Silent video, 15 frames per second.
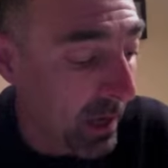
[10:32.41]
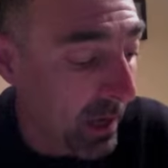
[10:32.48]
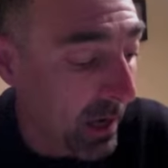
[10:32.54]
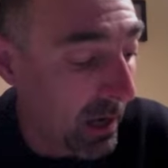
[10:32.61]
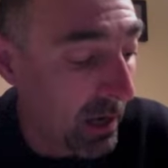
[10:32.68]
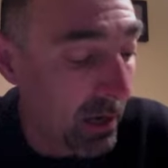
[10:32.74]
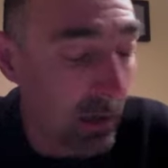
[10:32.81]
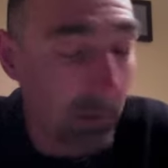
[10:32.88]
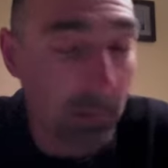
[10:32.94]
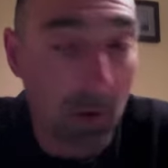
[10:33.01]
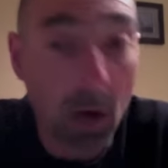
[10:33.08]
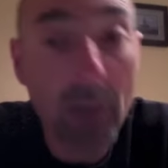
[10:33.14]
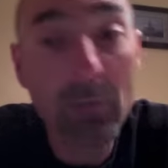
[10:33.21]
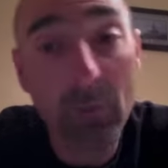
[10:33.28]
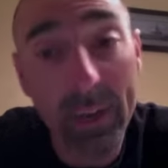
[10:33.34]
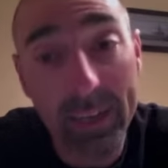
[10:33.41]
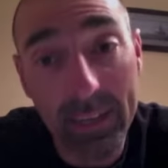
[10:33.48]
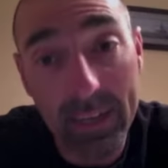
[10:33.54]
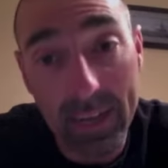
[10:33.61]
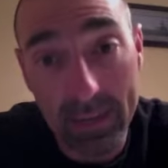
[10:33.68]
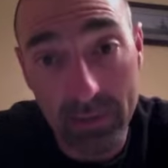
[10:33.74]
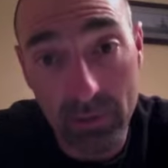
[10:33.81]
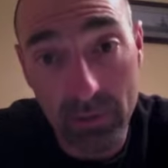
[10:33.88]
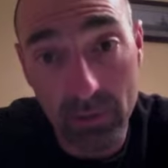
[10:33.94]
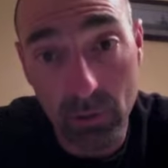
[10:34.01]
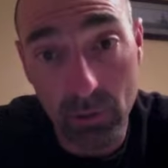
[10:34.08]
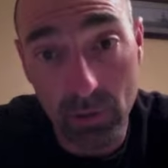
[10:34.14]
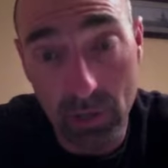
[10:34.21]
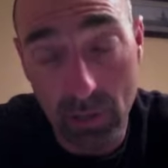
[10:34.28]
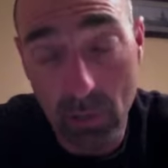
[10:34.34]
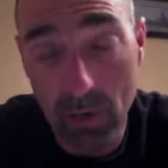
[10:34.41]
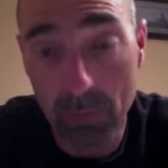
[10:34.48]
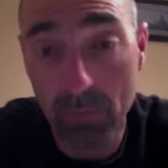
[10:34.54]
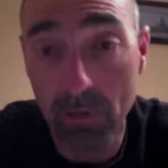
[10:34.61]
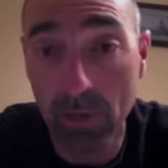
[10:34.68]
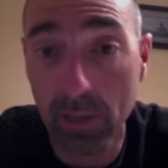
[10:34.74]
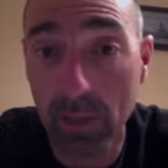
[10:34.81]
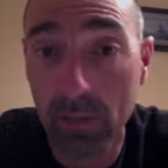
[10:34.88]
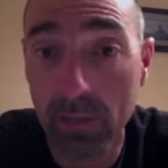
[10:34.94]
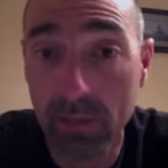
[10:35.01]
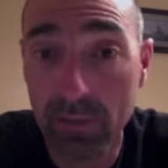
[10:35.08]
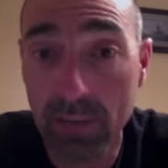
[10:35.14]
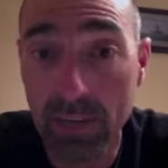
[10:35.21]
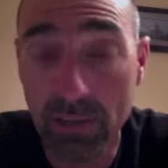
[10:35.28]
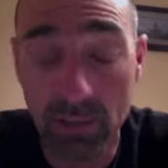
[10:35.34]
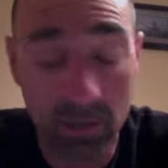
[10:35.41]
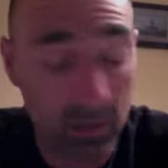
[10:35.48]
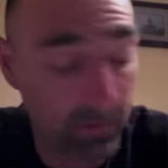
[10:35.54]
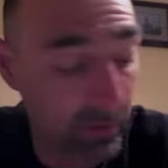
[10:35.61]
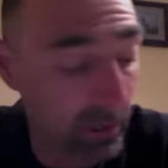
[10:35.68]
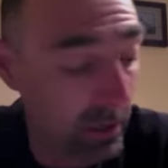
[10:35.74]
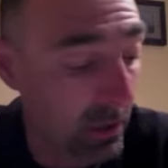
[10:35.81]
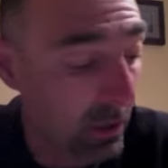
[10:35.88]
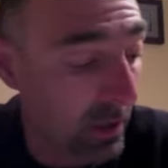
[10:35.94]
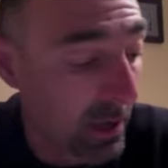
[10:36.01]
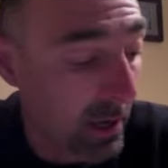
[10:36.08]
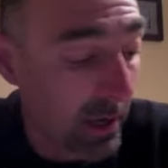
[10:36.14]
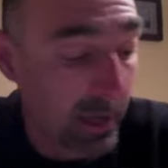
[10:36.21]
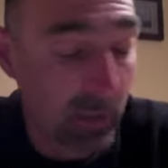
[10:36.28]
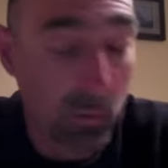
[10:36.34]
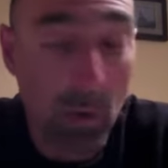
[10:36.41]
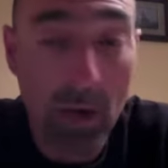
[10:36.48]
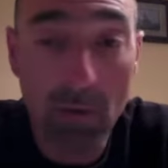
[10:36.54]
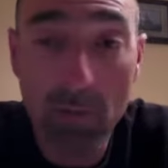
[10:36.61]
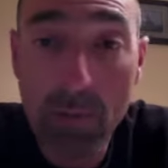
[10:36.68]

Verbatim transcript: Um, unwritten constitution I want to put in this section of the video as well.